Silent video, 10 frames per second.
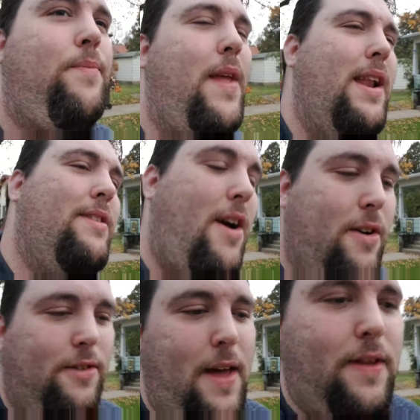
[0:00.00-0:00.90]
and it's hard
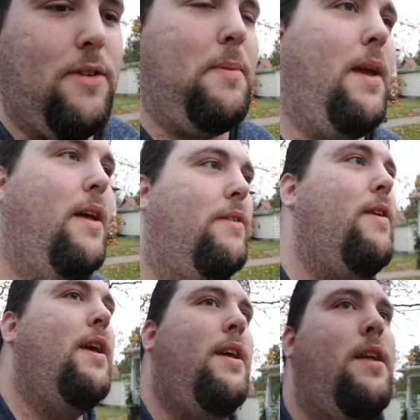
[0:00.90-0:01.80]
to say this because
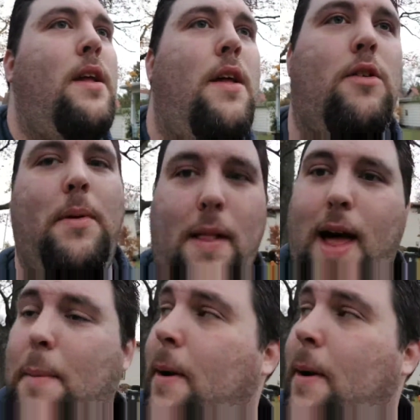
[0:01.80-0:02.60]
there's been a lot of